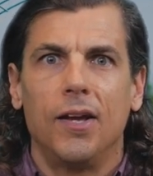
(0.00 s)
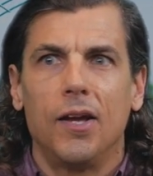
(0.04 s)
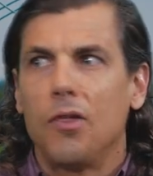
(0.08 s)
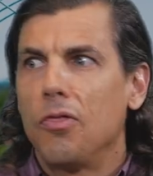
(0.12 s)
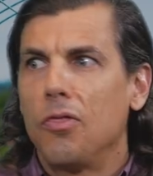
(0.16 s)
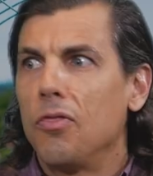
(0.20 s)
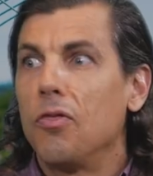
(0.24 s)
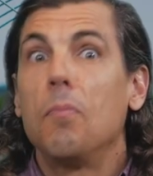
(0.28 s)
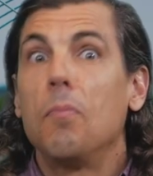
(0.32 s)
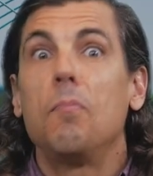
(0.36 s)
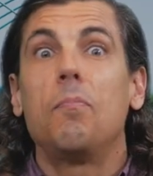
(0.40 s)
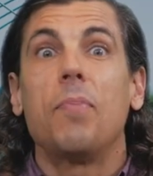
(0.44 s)

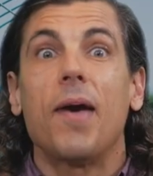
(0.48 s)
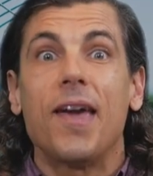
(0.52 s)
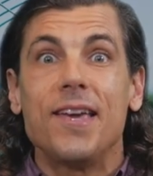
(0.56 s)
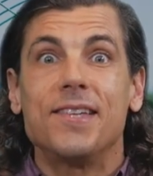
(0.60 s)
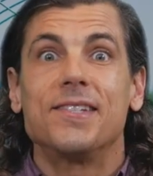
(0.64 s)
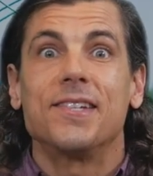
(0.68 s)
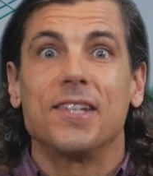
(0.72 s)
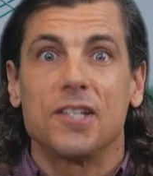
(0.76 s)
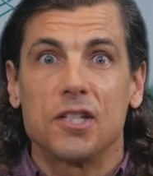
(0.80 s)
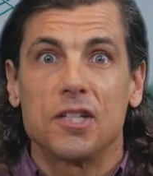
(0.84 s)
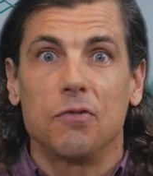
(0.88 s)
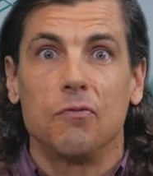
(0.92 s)
the
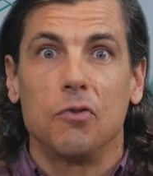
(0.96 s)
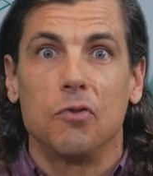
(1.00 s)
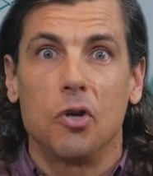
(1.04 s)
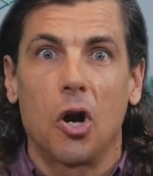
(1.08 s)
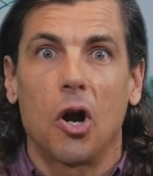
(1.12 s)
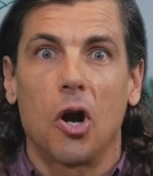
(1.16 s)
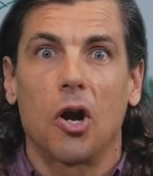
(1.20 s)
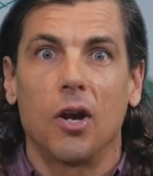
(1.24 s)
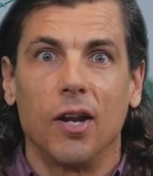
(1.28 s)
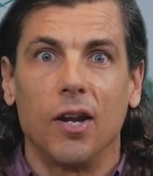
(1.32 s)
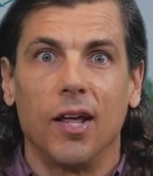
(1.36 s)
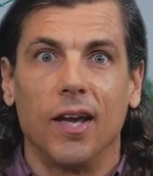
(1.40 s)
basics of
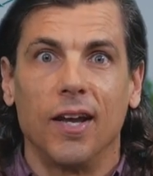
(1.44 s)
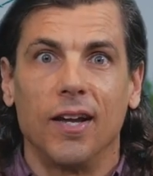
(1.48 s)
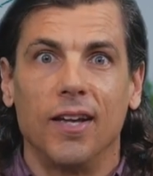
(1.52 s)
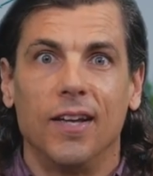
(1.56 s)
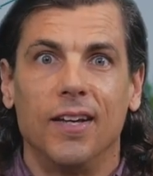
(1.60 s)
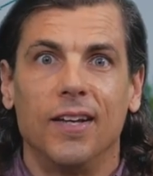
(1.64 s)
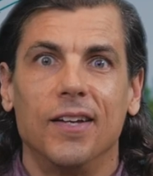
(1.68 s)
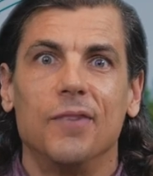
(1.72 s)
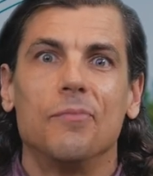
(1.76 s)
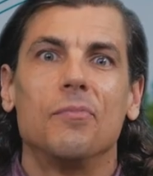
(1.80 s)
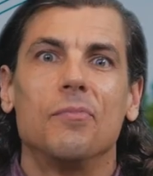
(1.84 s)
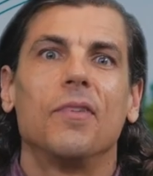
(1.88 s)
gardening.
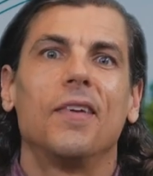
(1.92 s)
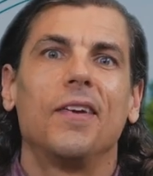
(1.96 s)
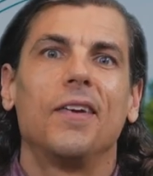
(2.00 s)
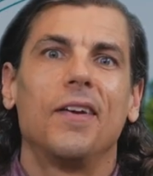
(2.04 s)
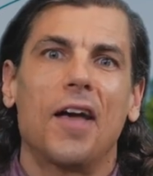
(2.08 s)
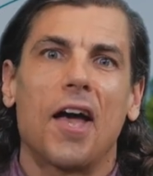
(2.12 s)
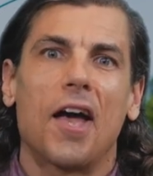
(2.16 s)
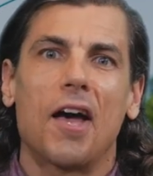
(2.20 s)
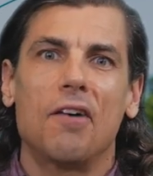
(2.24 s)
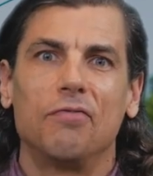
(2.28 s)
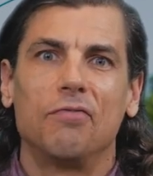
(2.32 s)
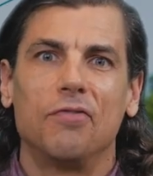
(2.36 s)

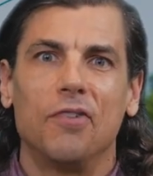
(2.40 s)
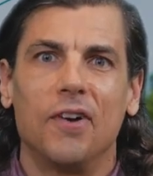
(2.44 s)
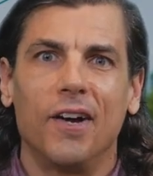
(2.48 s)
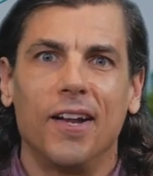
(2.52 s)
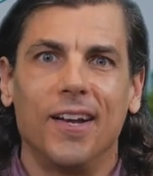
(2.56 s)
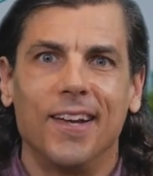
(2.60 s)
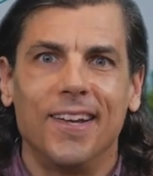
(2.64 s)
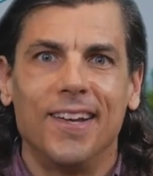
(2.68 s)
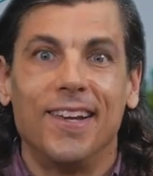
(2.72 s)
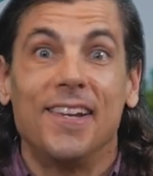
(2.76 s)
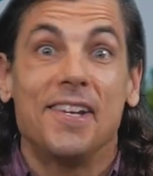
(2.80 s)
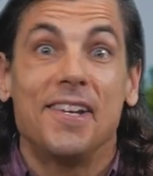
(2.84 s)
Have fun.